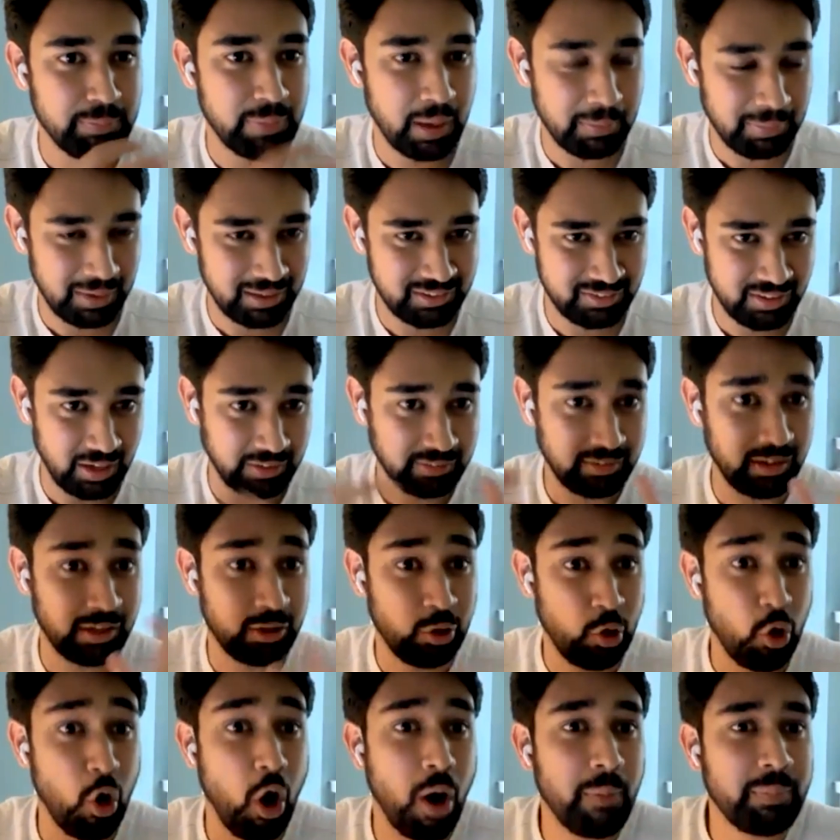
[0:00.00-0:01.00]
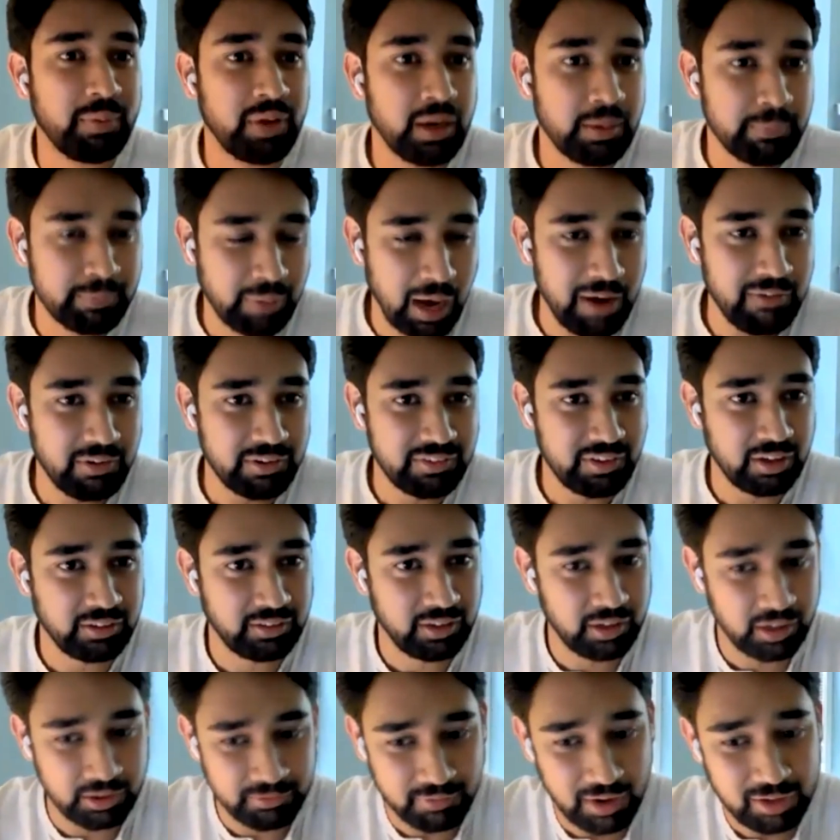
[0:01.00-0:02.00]
Public sector co-opting private
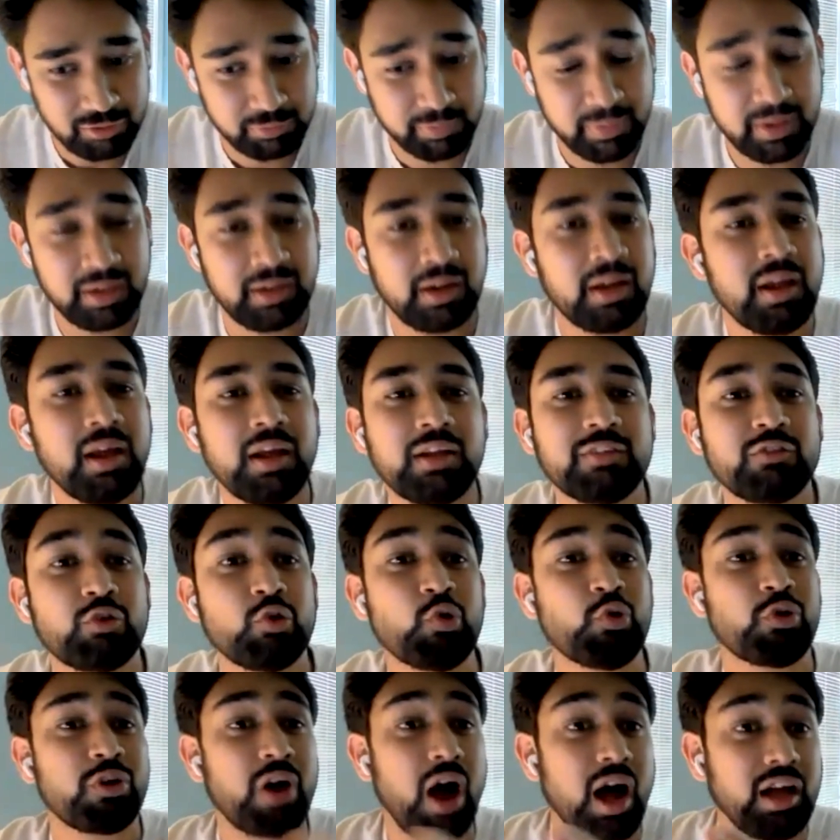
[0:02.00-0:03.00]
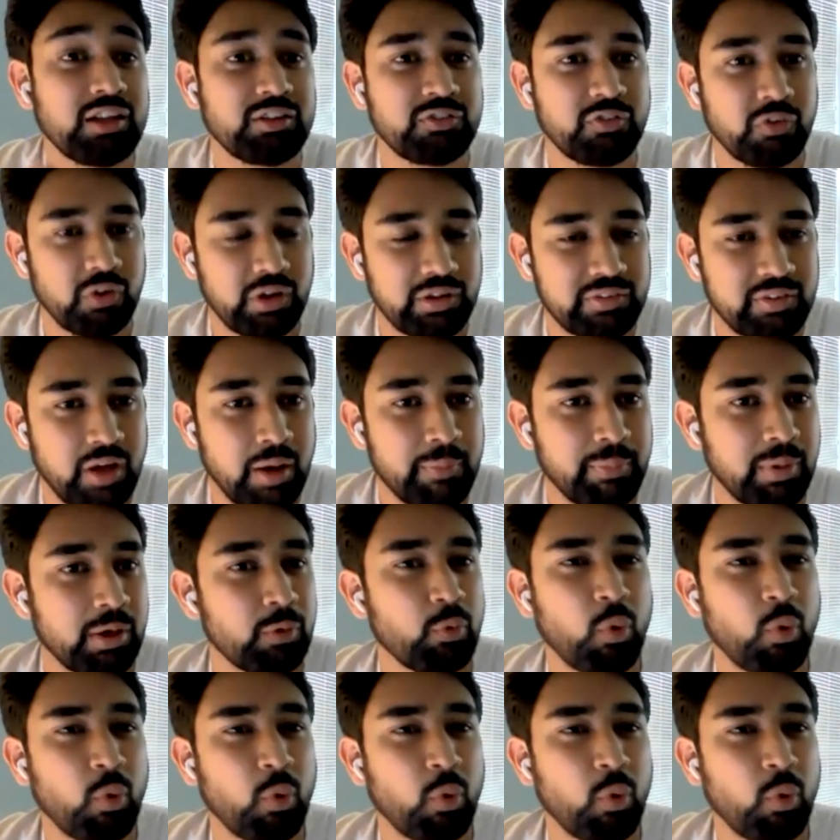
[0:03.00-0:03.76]
sector investment through RAST, for example.